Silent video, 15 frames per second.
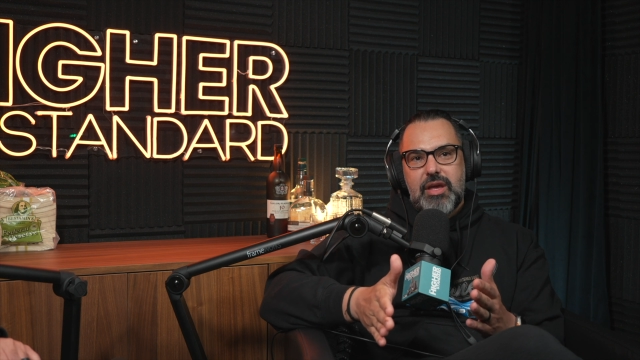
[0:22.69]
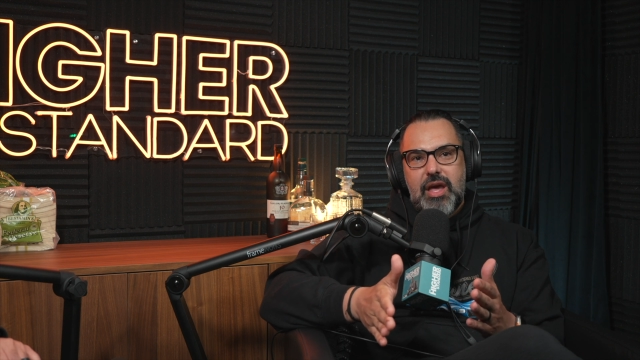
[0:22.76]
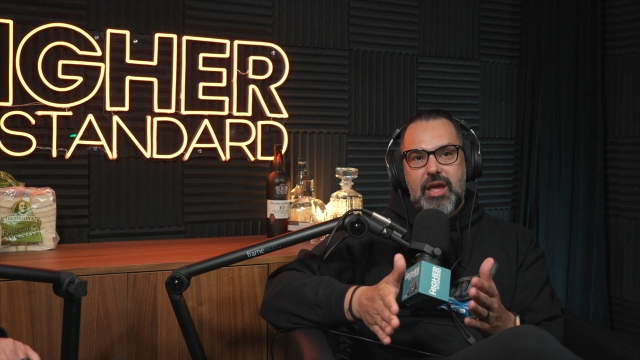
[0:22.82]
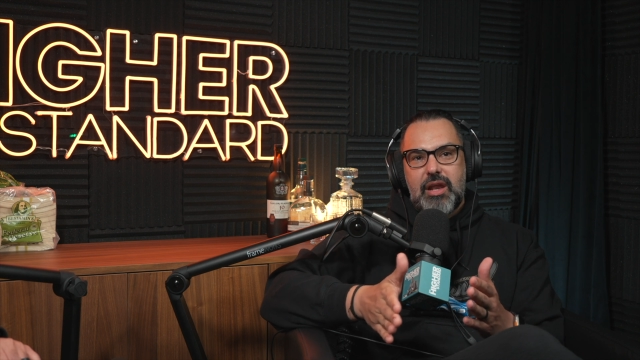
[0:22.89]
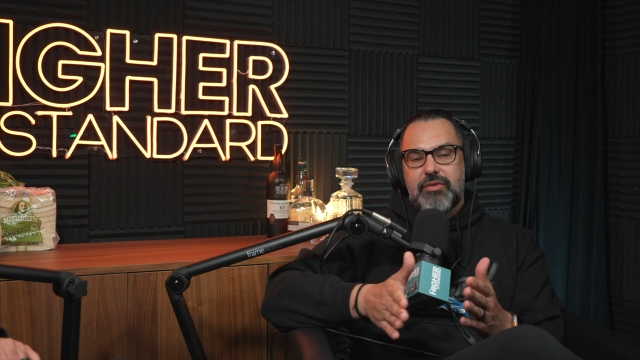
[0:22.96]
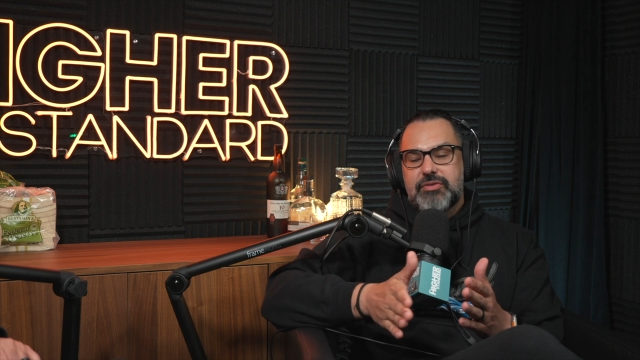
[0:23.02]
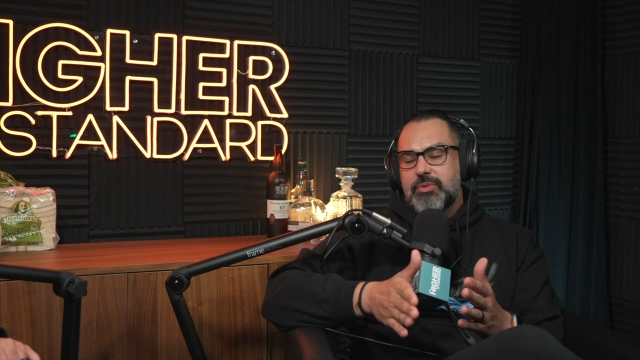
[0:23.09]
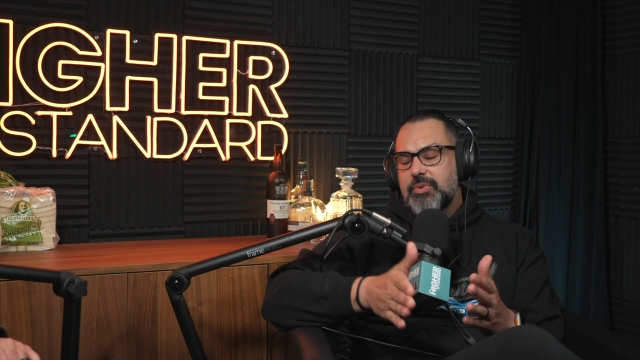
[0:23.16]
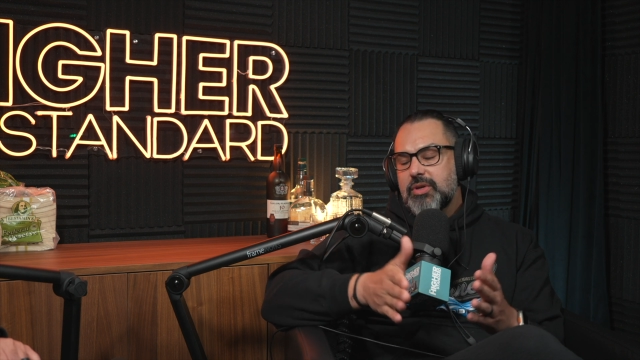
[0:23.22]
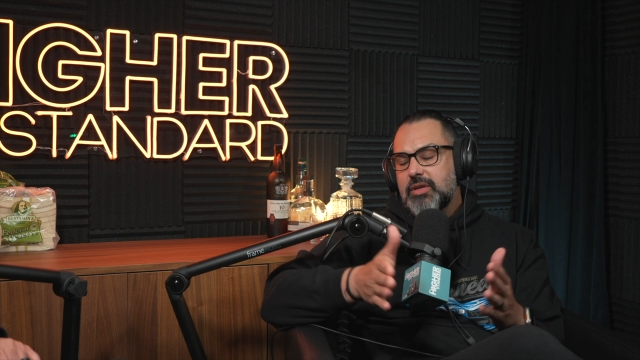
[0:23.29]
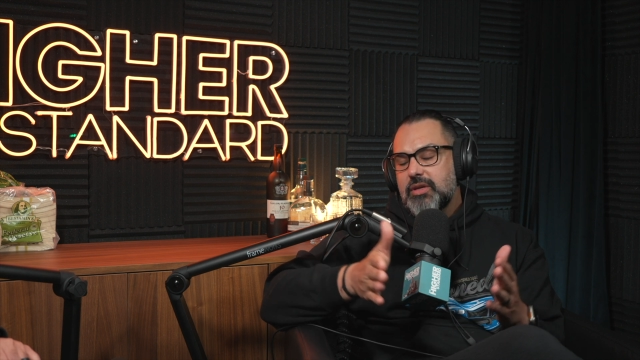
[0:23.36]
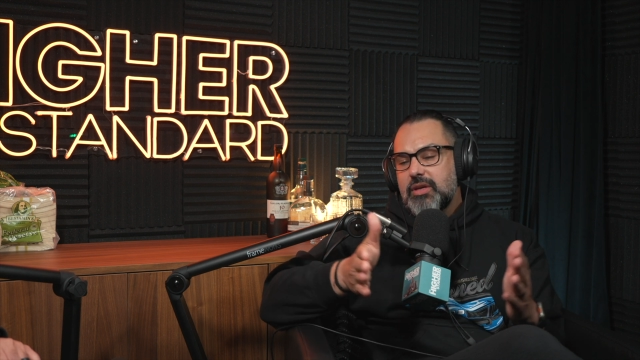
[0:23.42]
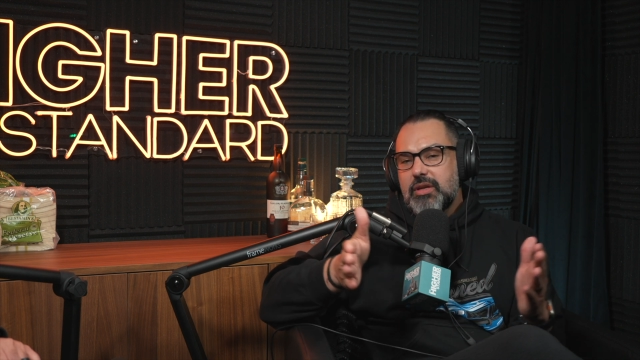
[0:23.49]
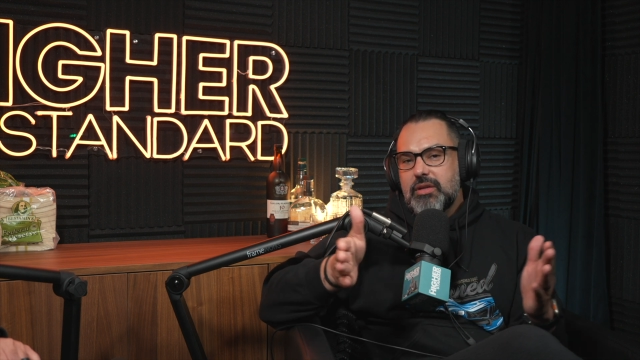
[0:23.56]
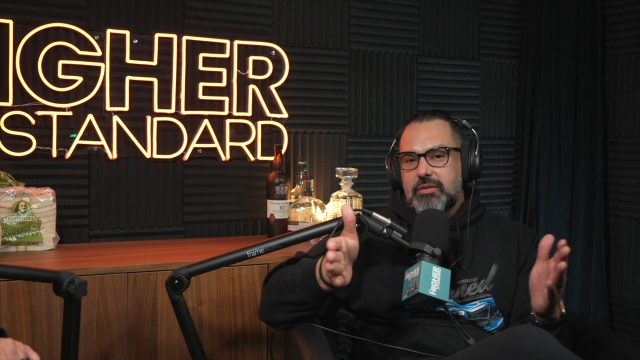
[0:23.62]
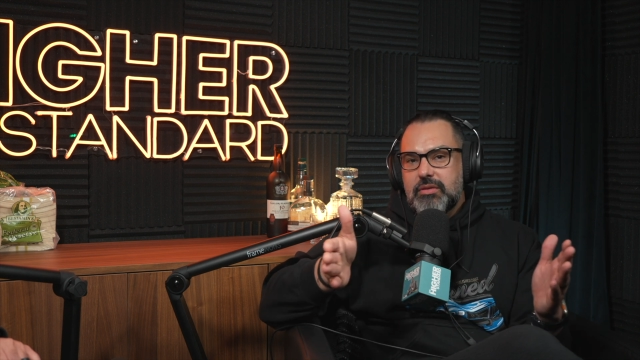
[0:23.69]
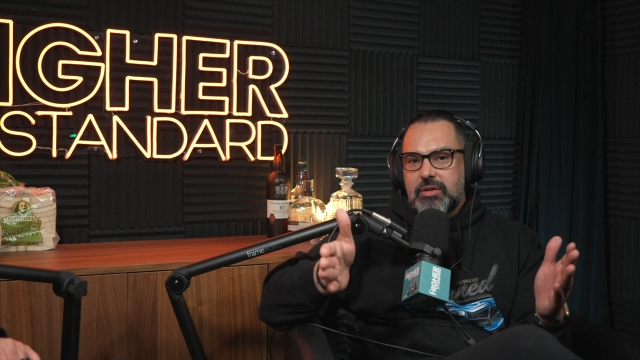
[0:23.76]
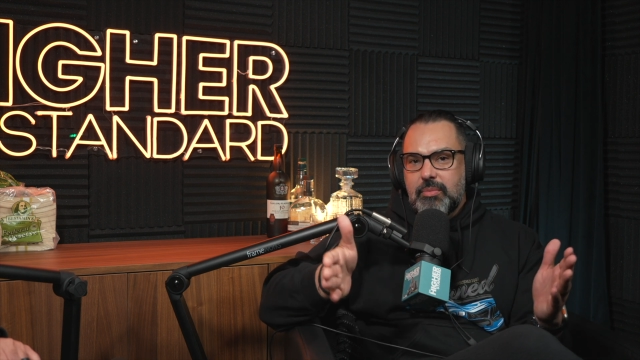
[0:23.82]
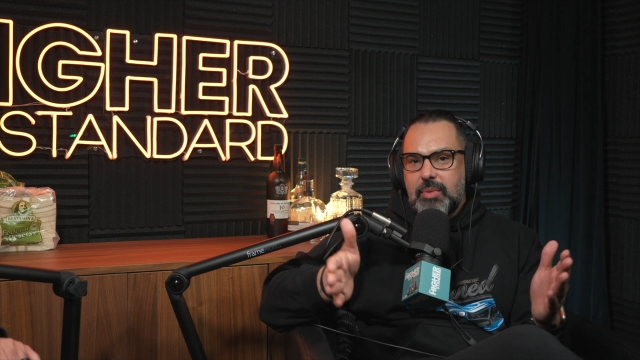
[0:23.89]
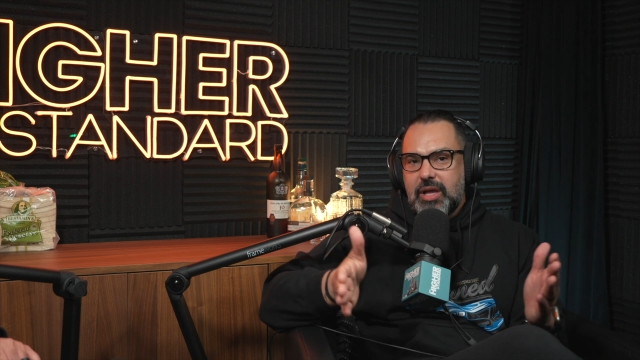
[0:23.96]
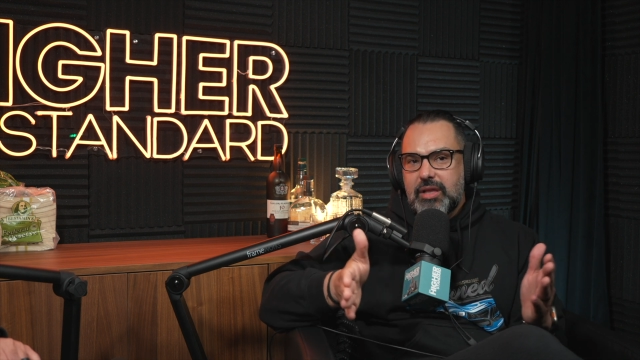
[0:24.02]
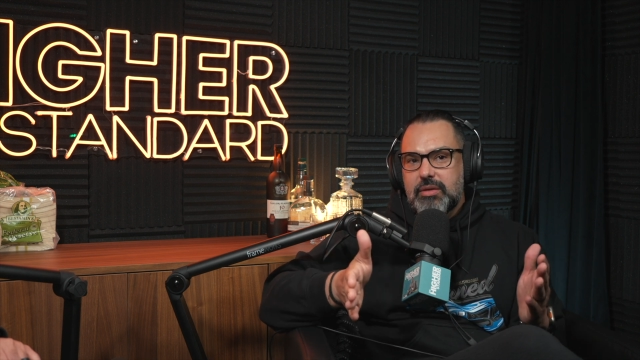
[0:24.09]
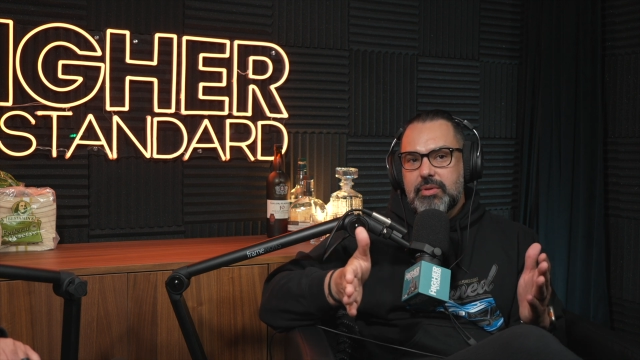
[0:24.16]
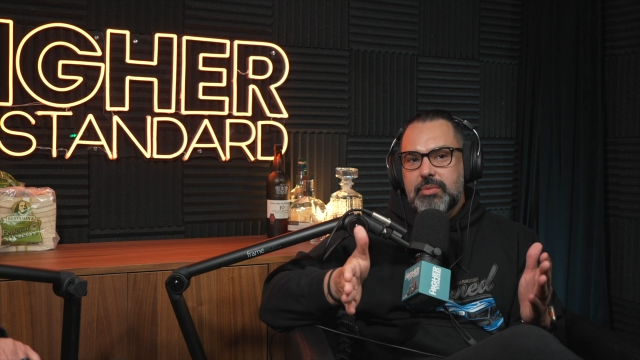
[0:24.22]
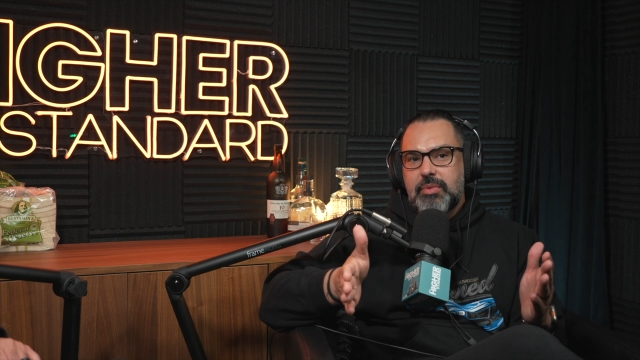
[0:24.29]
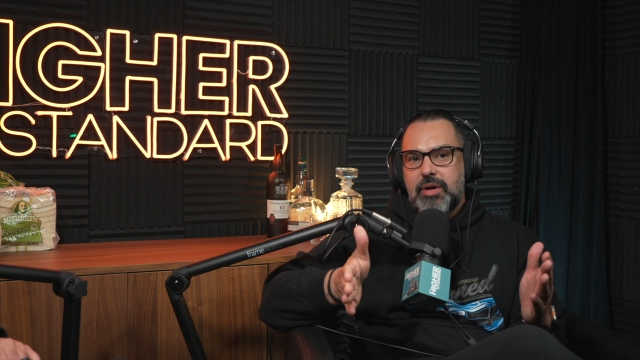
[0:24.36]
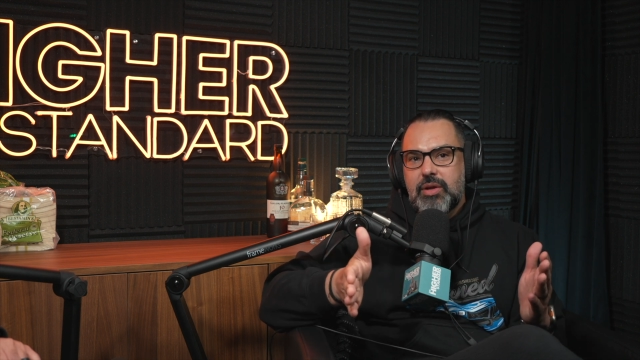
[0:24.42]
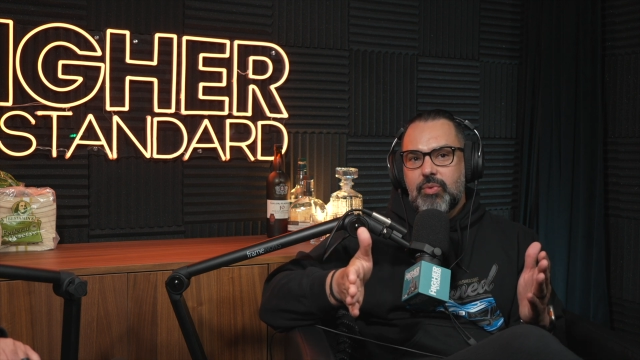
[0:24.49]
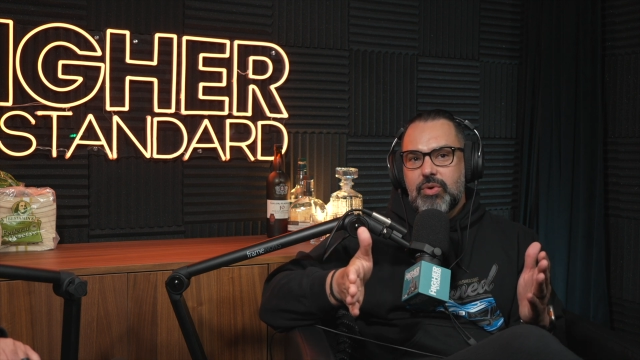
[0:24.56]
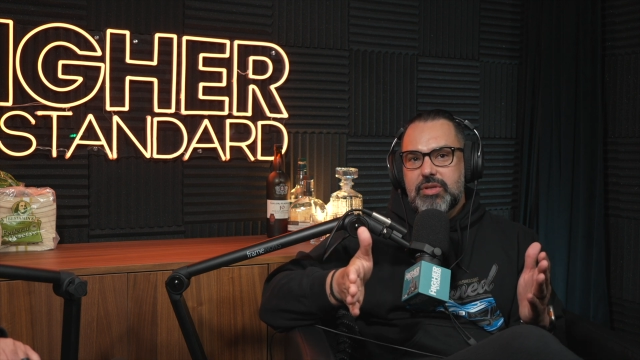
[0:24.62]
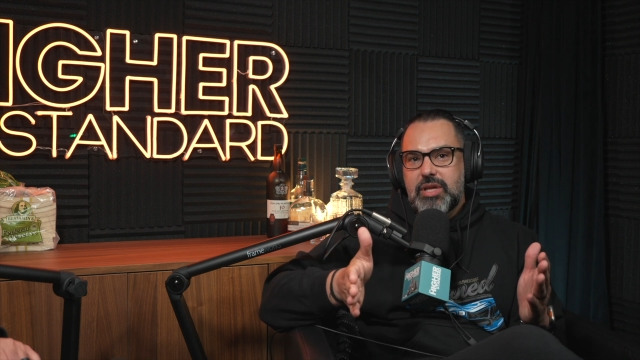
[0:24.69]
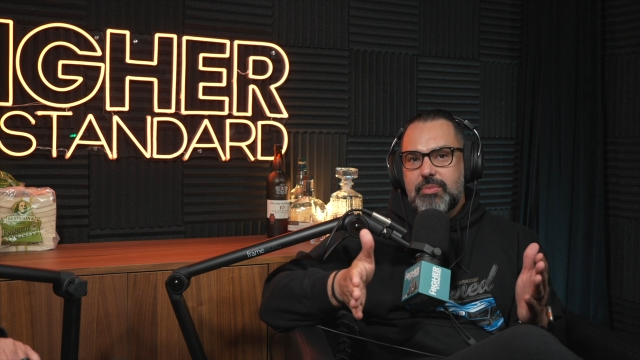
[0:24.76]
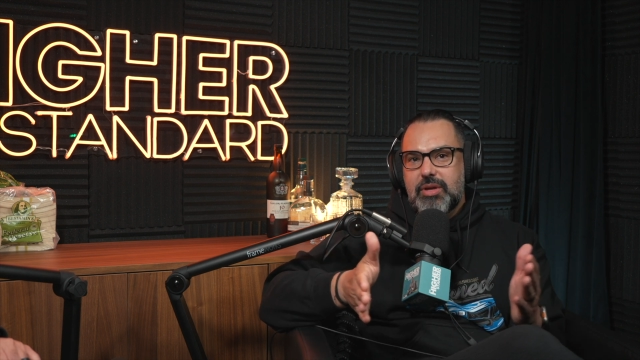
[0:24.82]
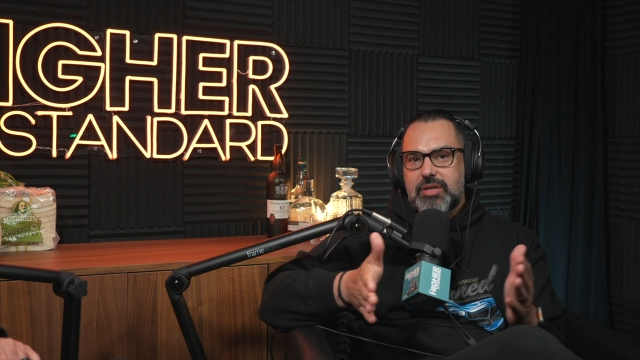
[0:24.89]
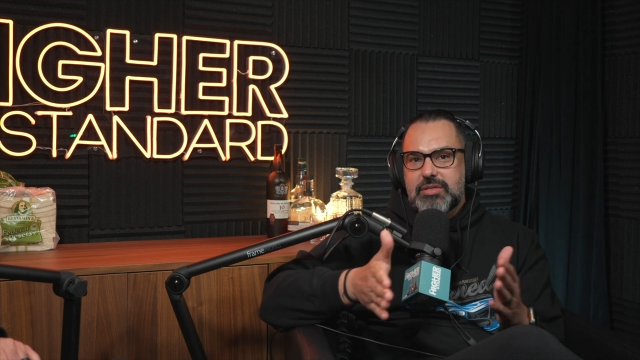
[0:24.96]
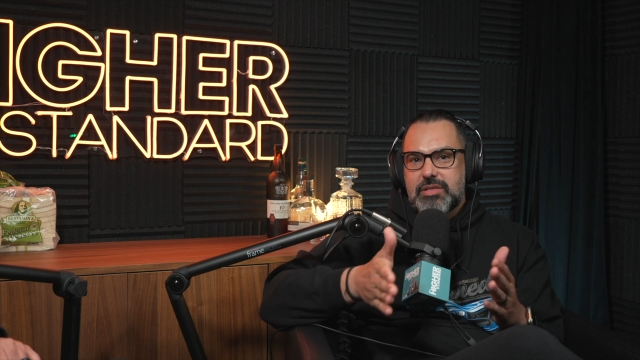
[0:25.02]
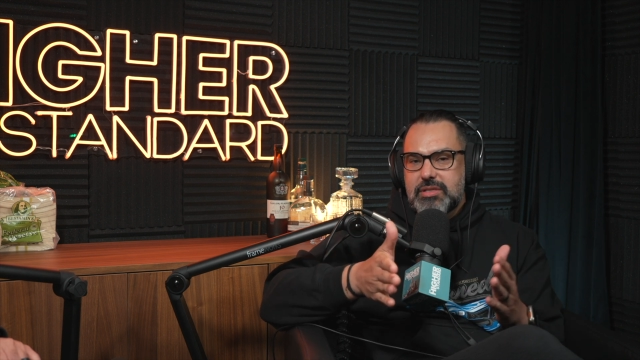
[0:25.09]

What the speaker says: And if someone can make a little bit of money one day because